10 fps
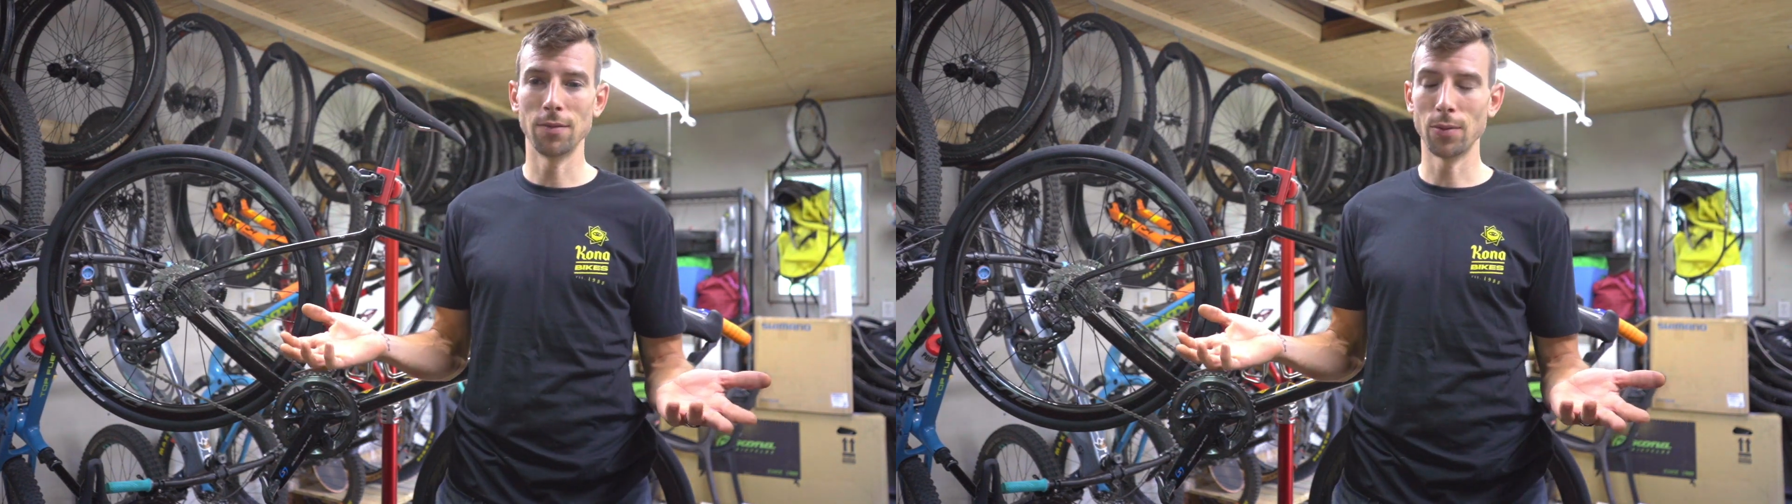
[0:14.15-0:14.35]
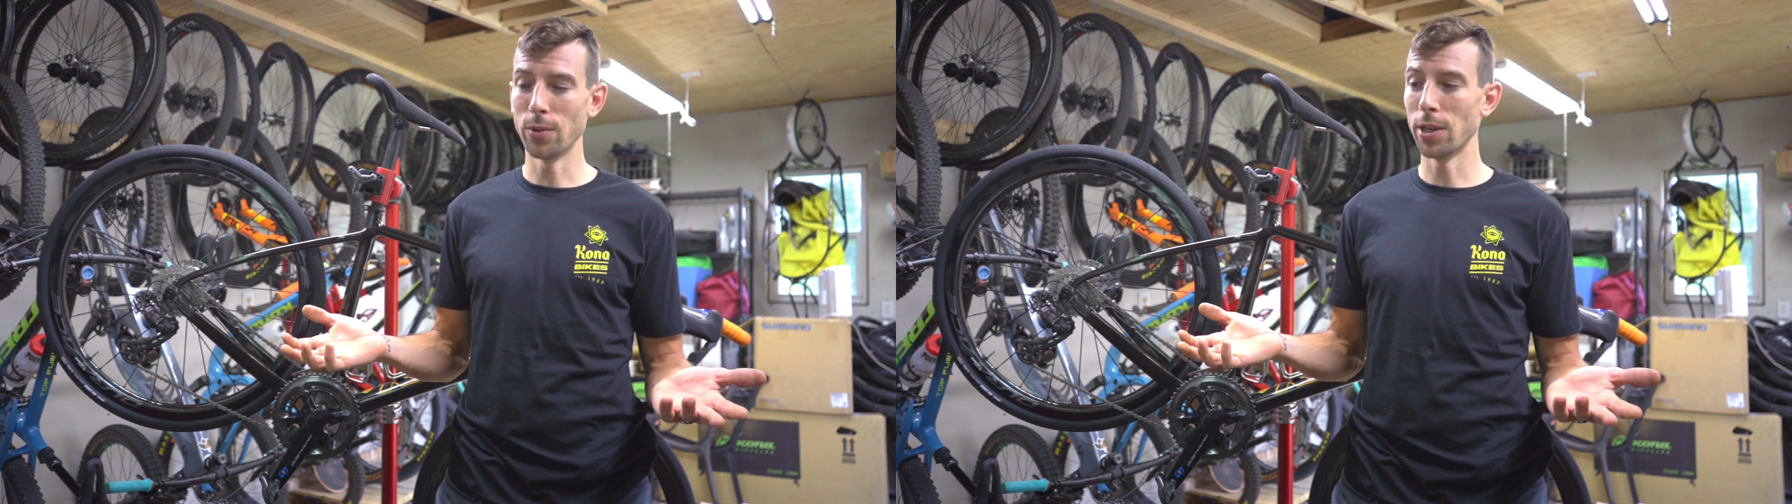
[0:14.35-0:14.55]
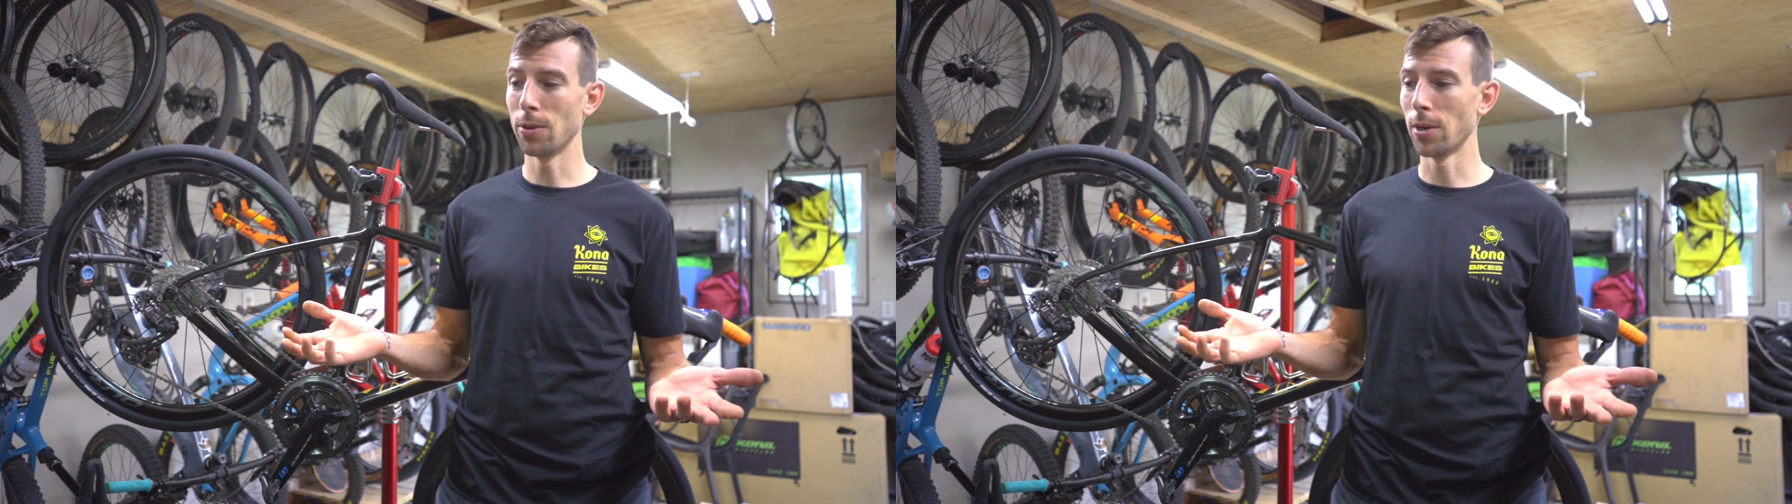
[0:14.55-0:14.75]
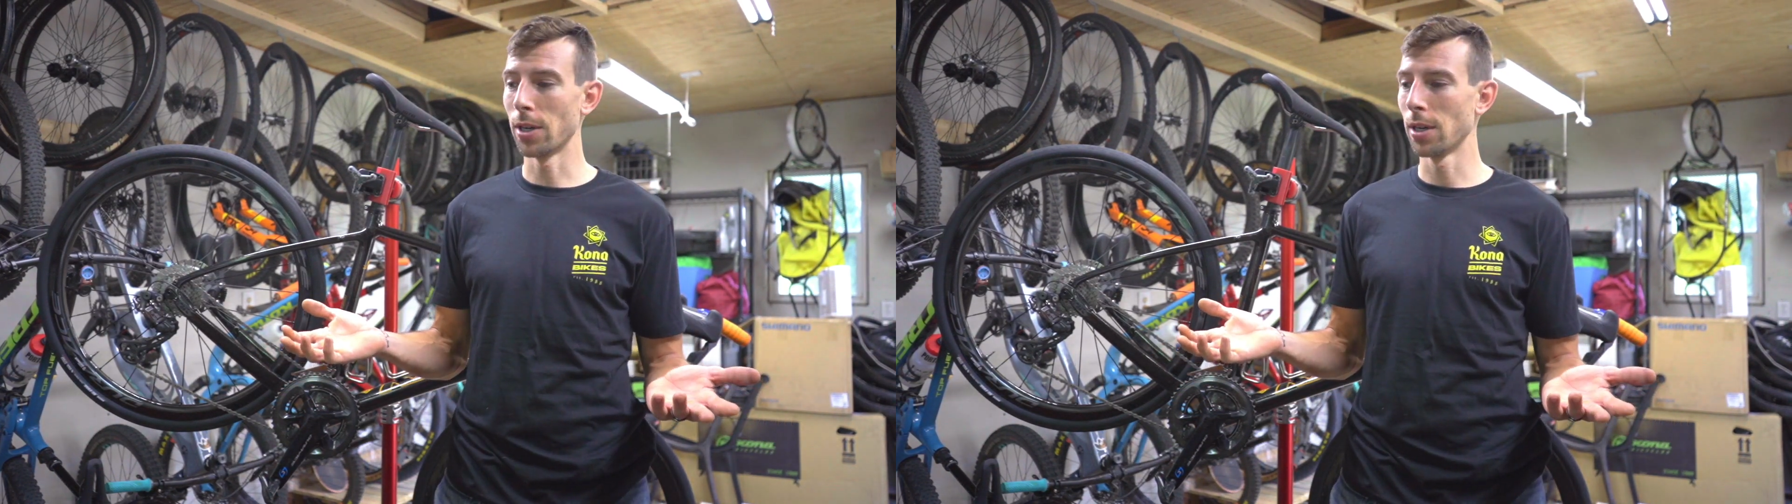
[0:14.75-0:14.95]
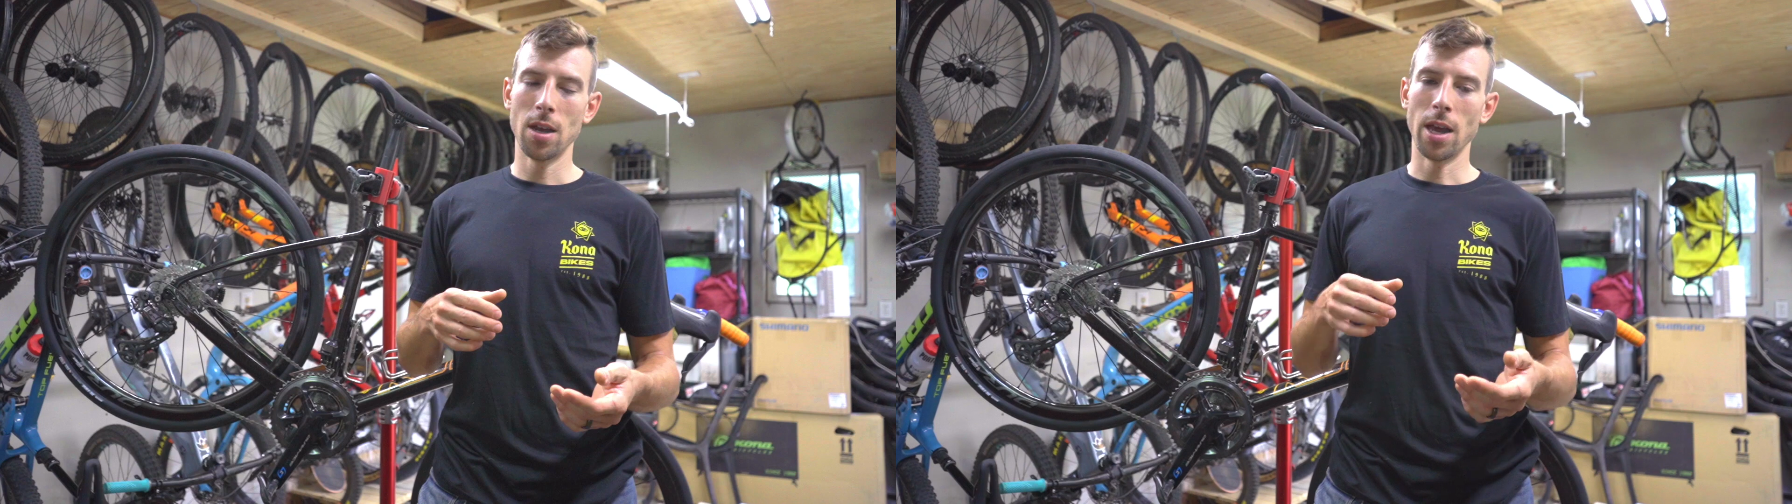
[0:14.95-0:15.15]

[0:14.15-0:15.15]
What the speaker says: of the week work.